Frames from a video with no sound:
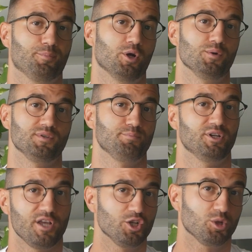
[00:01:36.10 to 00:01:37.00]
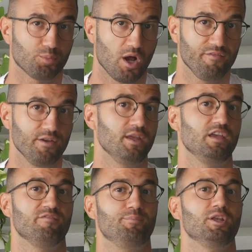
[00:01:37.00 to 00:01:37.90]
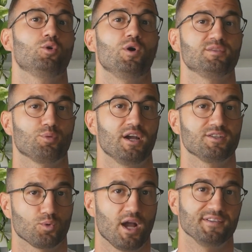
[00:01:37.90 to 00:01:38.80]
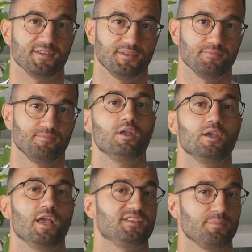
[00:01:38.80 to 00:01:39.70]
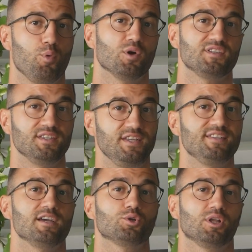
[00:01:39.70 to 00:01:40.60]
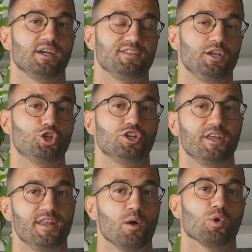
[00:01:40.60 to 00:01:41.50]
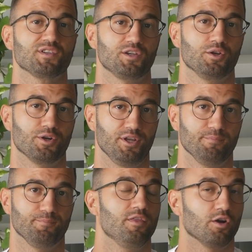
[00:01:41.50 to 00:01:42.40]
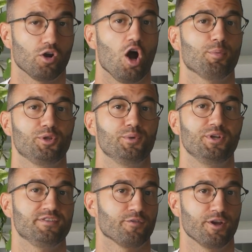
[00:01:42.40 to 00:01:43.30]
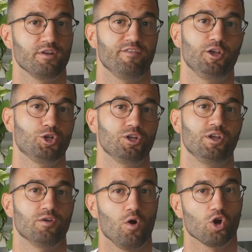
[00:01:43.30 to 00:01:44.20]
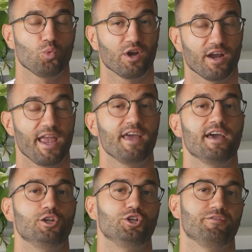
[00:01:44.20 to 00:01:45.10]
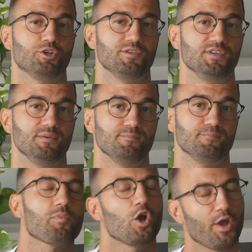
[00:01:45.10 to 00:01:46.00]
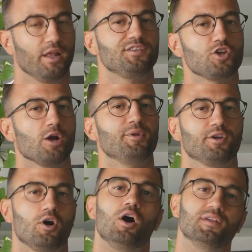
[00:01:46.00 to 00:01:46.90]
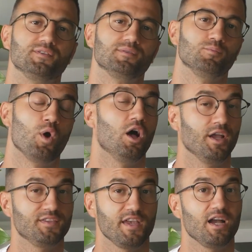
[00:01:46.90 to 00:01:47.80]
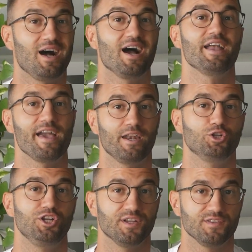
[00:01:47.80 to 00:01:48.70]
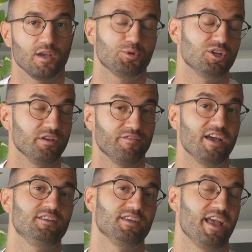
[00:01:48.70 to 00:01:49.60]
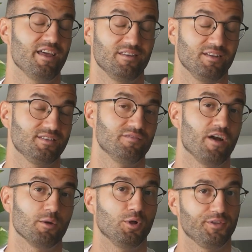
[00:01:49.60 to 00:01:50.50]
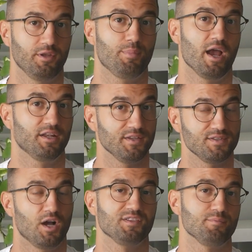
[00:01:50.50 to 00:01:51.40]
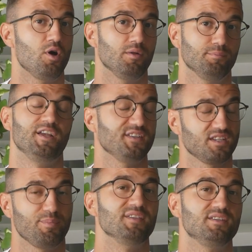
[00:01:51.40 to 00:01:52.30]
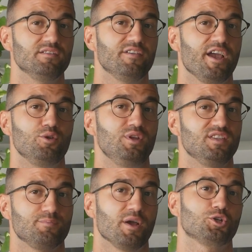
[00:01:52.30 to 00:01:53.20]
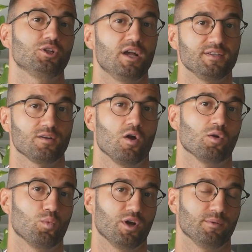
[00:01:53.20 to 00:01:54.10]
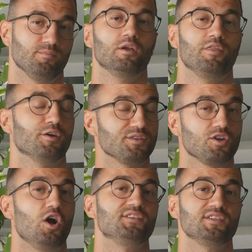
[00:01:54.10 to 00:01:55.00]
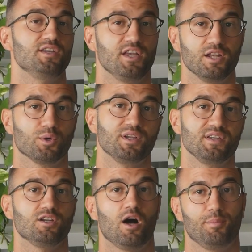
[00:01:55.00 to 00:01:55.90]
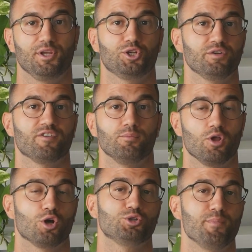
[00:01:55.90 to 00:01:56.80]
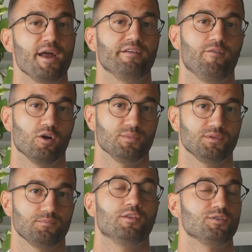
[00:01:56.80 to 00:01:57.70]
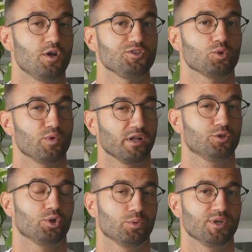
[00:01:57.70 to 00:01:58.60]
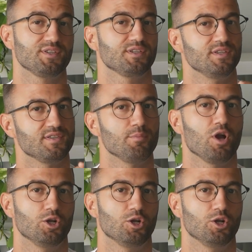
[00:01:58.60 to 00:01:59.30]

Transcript: pros, potential profit if Bitcoin's price rises. It supports decentralization and network security. There are opportunities for innovation in hardware and energy efficiency. Okay, let's talk about the cons. Well, it's a high energy consumption event and its environmental impact is not small. It's expensive and you need specialized hardware. There is constant increasing competition from large mining farms. There's also regulatory risks in some